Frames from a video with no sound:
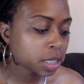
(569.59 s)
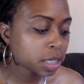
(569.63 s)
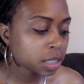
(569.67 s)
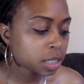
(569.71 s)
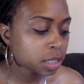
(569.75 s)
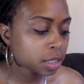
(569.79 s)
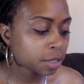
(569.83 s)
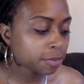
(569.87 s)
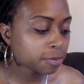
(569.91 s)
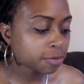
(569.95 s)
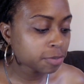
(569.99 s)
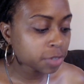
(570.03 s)

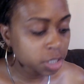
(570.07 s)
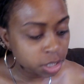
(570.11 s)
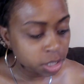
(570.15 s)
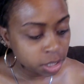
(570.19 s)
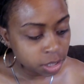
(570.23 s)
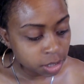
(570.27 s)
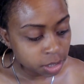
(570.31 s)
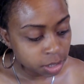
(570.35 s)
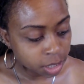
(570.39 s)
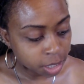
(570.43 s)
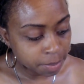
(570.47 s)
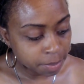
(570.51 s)
sufficient
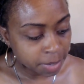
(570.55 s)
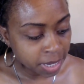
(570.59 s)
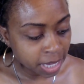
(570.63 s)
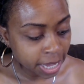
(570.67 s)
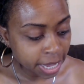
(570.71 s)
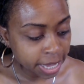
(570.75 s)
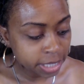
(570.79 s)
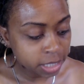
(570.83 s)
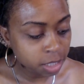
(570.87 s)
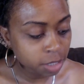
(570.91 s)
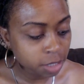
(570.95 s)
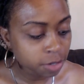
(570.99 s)
stomach
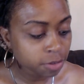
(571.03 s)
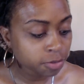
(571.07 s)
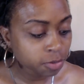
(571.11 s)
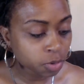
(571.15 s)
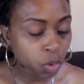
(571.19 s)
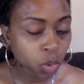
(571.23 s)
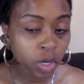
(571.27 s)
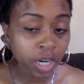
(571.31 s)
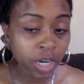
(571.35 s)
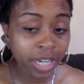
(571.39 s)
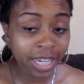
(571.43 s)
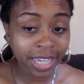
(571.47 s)
acid
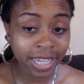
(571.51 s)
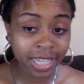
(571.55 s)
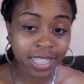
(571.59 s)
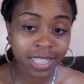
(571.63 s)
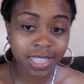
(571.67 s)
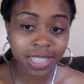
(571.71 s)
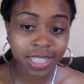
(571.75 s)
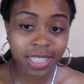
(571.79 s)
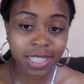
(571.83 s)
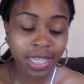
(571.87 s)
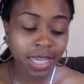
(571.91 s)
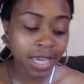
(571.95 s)
for
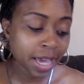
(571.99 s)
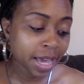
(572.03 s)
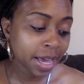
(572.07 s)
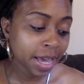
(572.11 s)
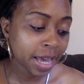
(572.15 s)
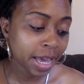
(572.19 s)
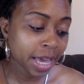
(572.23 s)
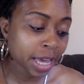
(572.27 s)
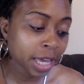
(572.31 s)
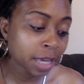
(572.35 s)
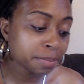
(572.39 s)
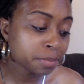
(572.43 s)
its
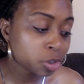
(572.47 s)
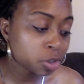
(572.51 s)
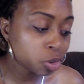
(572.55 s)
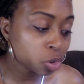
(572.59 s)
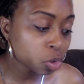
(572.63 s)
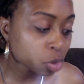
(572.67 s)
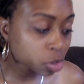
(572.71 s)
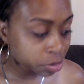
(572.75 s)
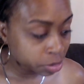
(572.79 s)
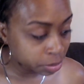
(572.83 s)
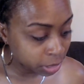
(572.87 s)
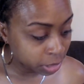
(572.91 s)

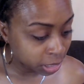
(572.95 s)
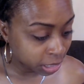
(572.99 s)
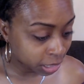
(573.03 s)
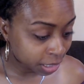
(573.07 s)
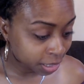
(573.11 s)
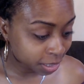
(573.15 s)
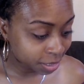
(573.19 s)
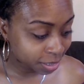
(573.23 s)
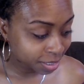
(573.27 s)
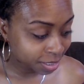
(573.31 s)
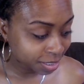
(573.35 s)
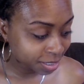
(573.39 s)

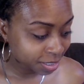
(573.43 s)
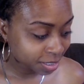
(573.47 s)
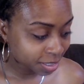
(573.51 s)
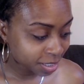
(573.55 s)
absorption.